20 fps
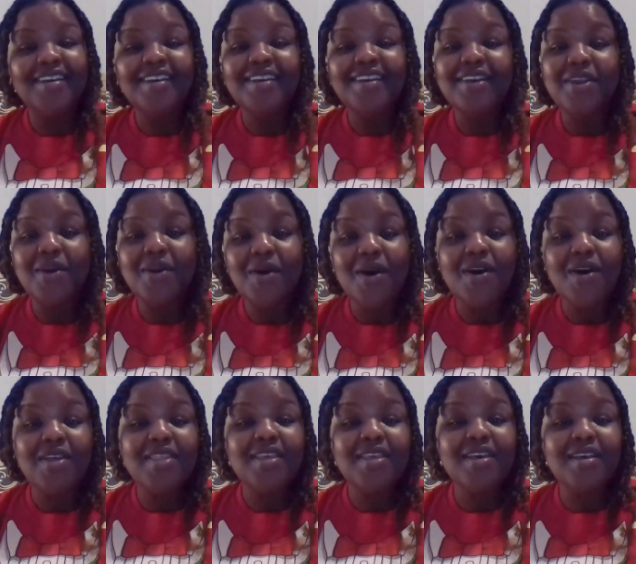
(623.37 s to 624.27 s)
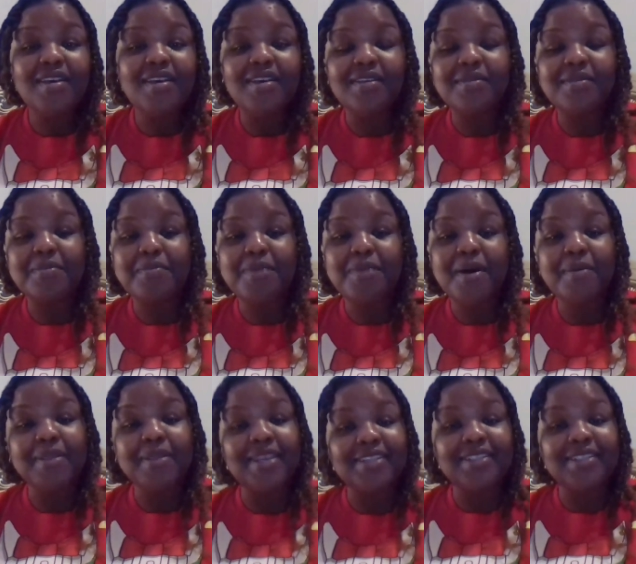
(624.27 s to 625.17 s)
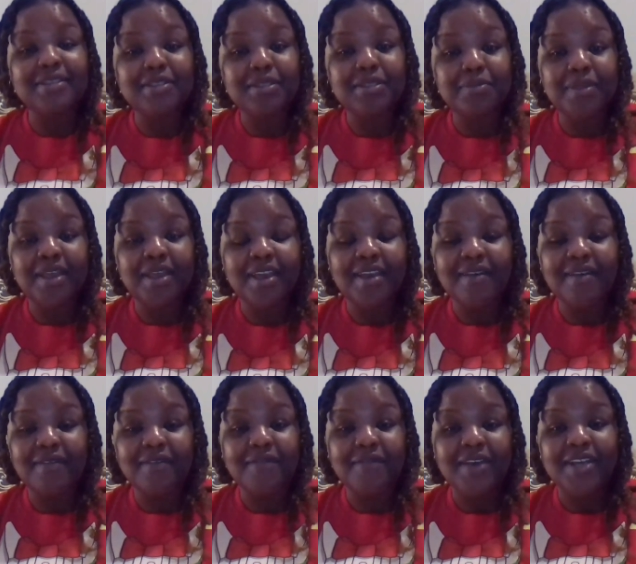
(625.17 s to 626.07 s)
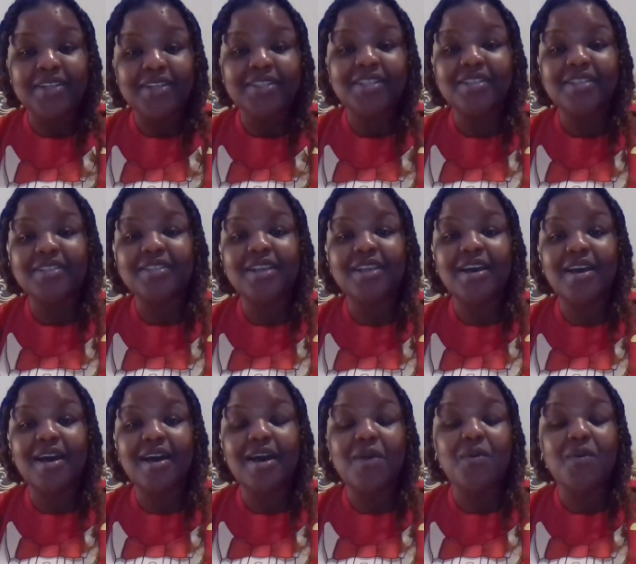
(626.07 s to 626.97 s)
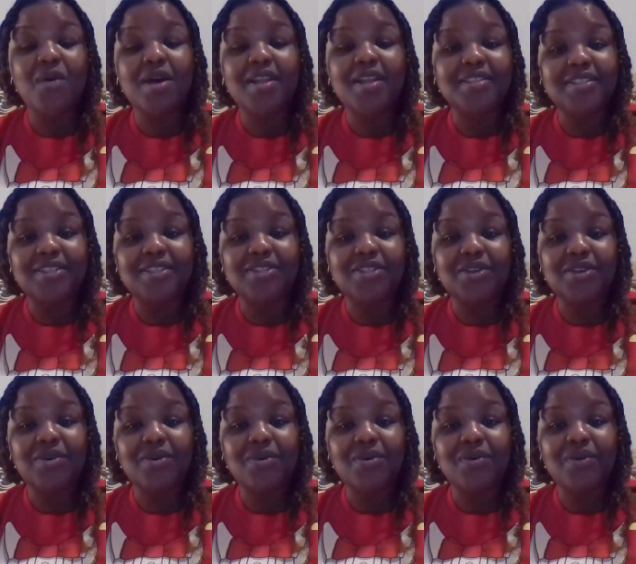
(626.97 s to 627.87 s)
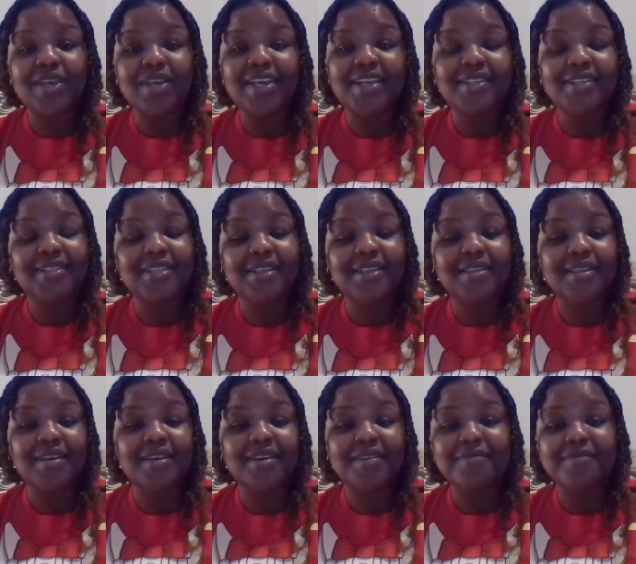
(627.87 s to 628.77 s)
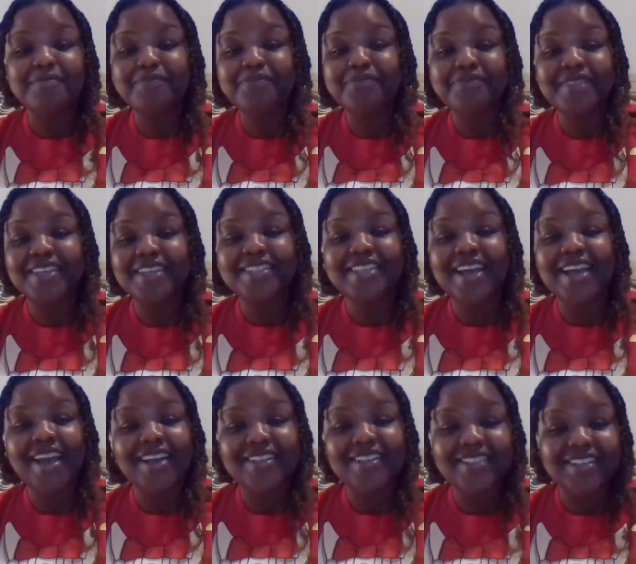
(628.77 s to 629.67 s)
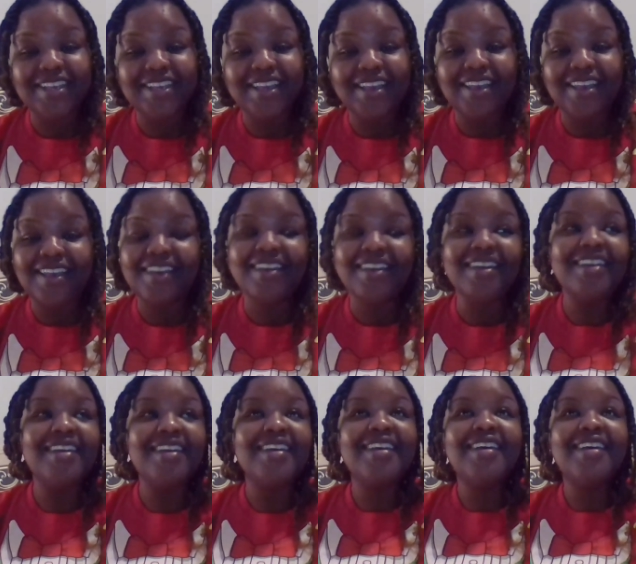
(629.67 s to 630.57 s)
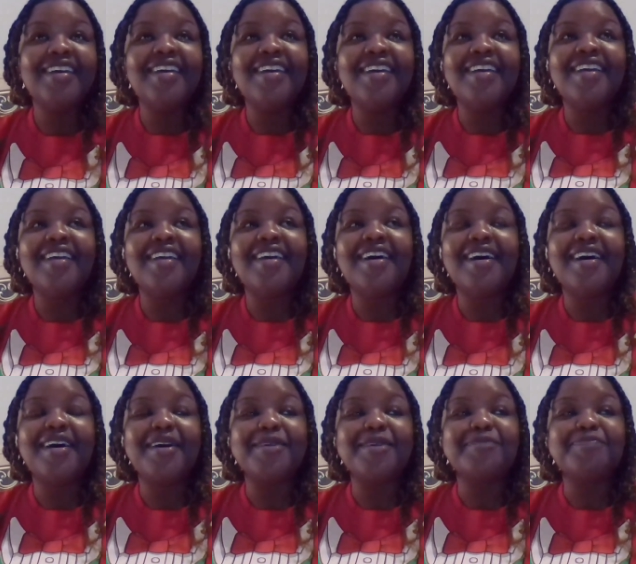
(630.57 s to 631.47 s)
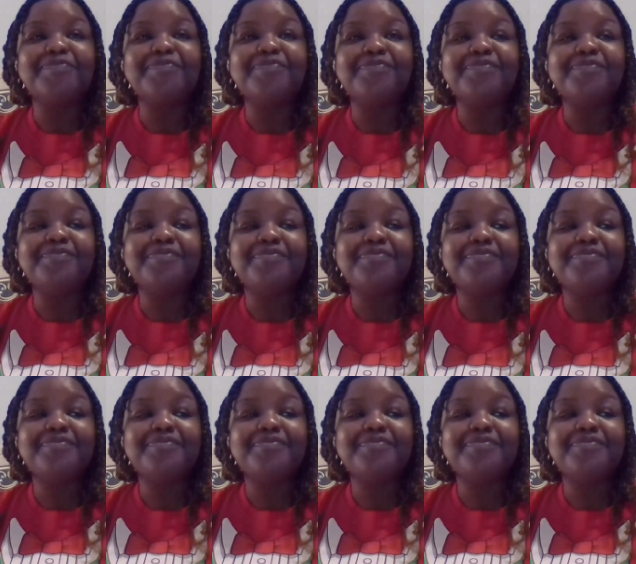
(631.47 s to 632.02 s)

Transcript: You know, all the public display of affections that I wanted to do, kiss in the taxi, um,